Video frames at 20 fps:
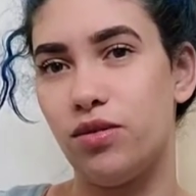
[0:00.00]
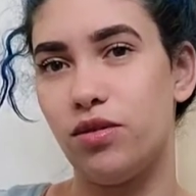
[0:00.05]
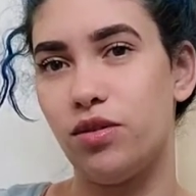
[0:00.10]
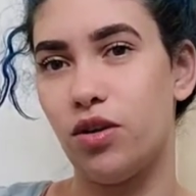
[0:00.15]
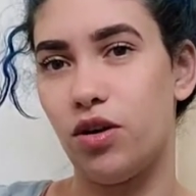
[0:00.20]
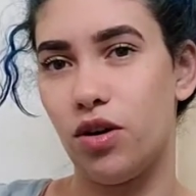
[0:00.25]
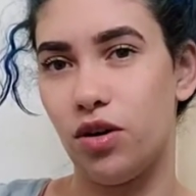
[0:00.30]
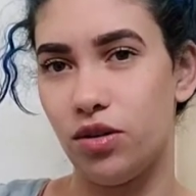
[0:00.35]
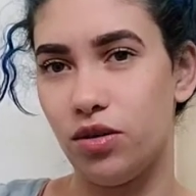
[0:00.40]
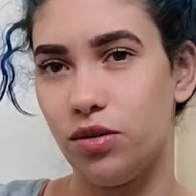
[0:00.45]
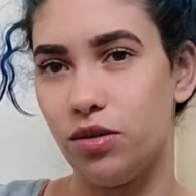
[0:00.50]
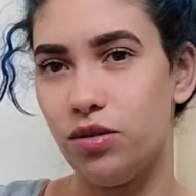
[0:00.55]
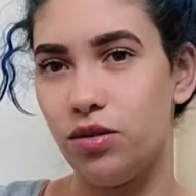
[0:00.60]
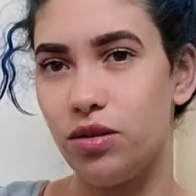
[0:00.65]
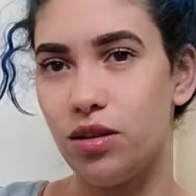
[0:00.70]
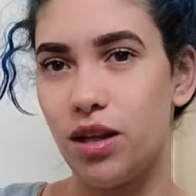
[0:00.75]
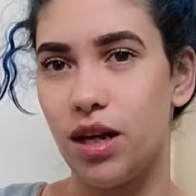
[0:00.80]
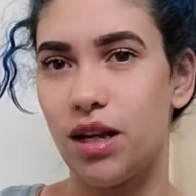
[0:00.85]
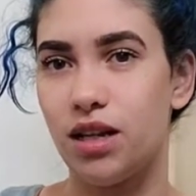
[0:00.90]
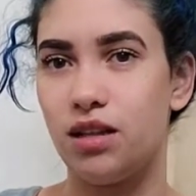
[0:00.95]

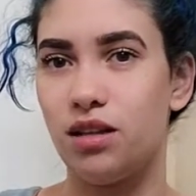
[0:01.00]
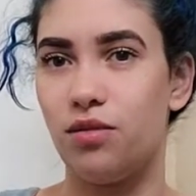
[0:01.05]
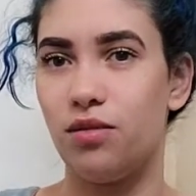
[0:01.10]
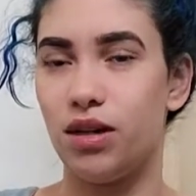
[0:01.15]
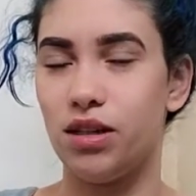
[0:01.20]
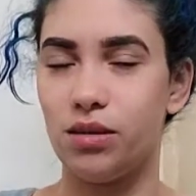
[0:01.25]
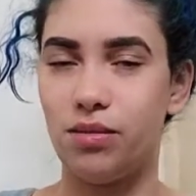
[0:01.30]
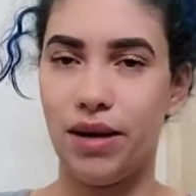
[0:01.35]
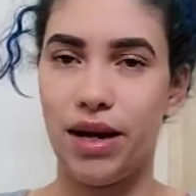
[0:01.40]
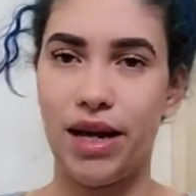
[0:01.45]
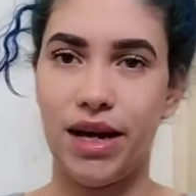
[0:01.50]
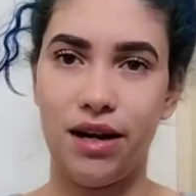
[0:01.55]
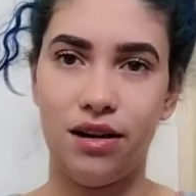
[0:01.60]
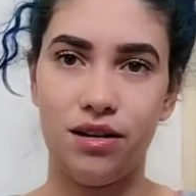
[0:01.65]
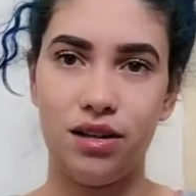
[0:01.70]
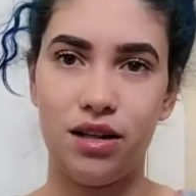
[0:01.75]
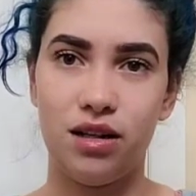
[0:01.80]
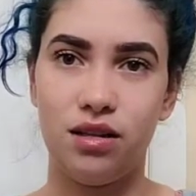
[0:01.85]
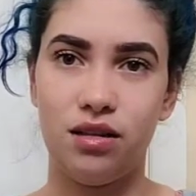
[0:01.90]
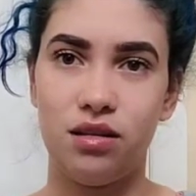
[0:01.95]
curls like the rest of my
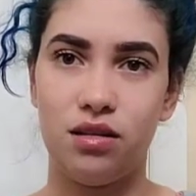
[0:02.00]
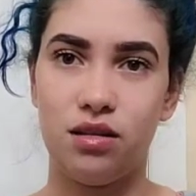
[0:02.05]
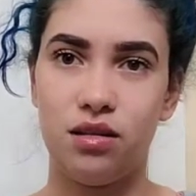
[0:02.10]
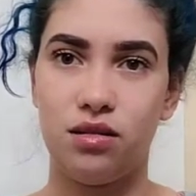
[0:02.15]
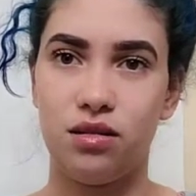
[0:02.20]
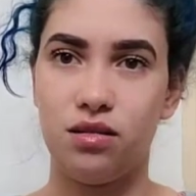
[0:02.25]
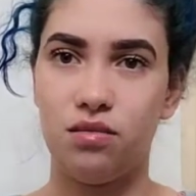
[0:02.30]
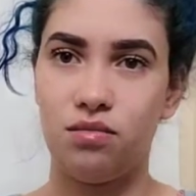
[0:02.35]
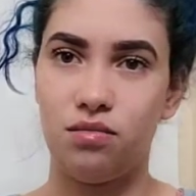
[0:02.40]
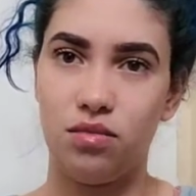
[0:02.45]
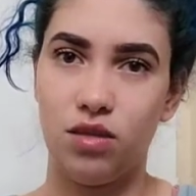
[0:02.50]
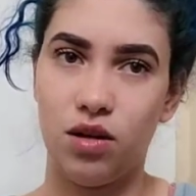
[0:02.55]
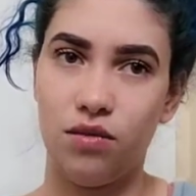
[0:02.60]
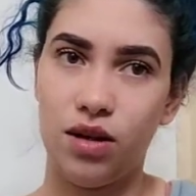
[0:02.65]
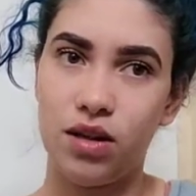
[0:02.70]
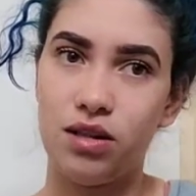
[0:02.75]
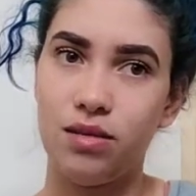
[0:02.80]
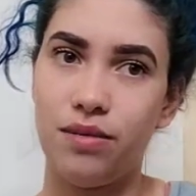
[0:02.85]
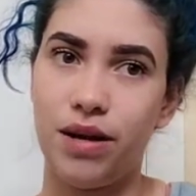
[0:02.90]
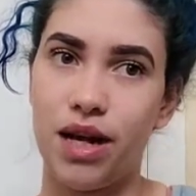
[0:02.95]
hair does. The
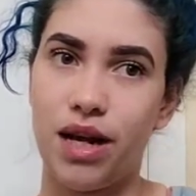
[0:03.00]
rest of